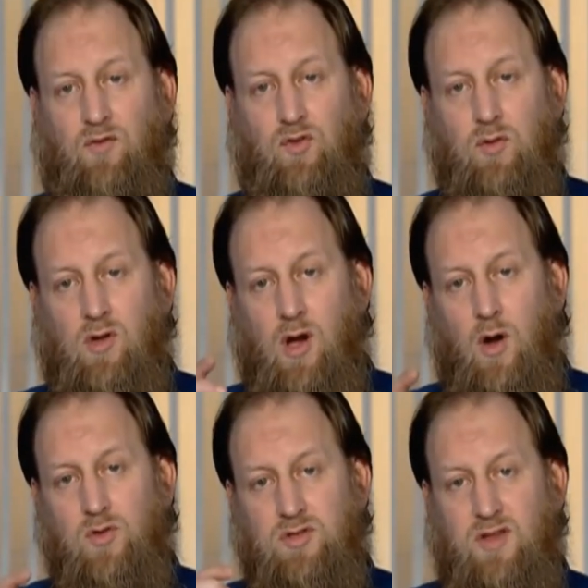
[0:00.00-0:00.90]
if you
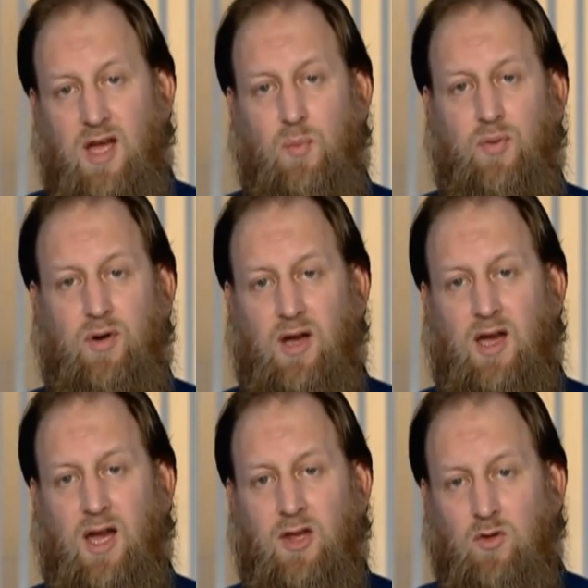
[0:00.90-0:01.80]
go to that
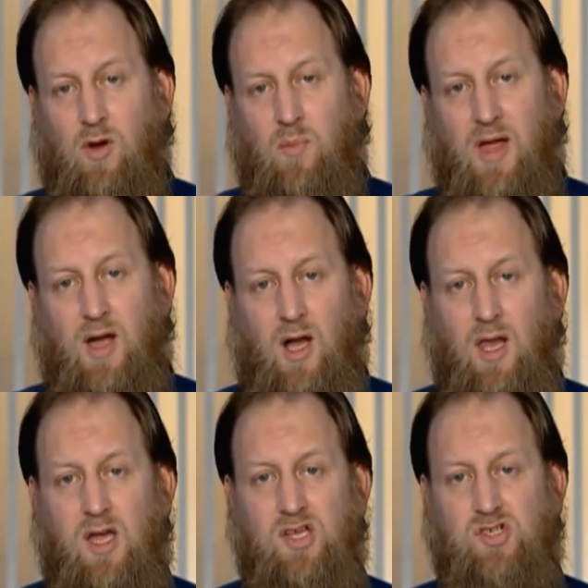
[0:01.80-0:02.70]
prayer and you obey
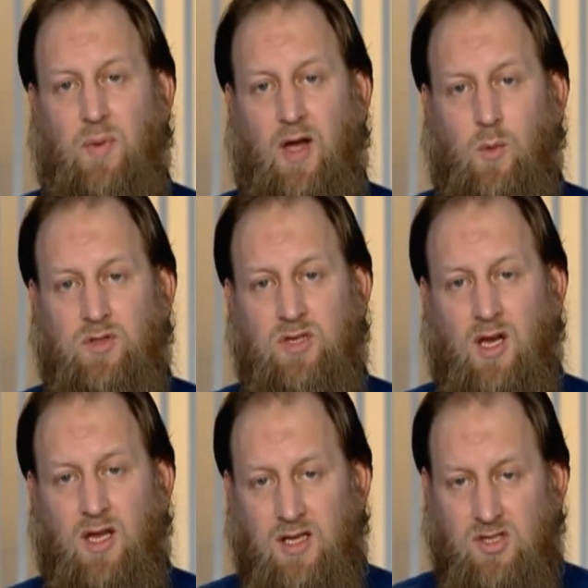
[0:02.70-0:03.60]
Allah subhanahu wa
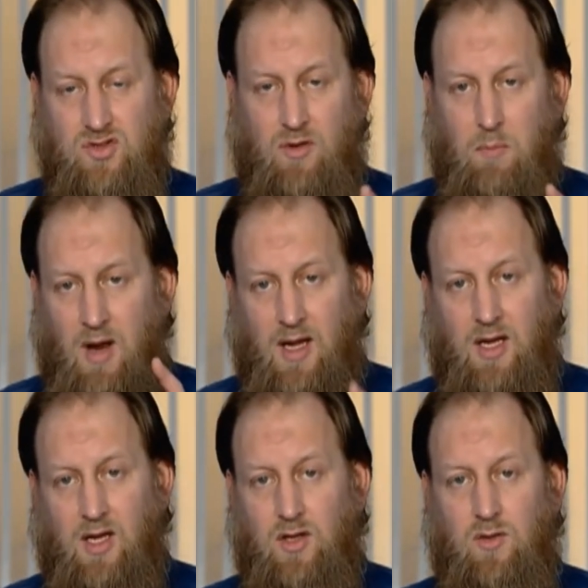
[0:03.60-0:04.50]
ta'ala, it's
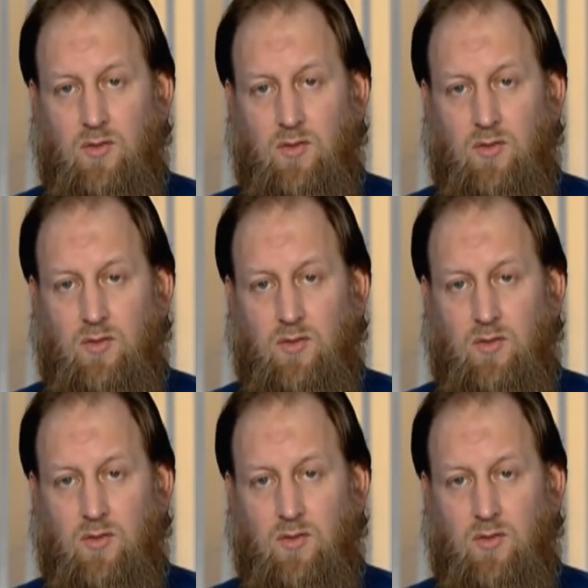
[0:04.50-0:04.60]
reminding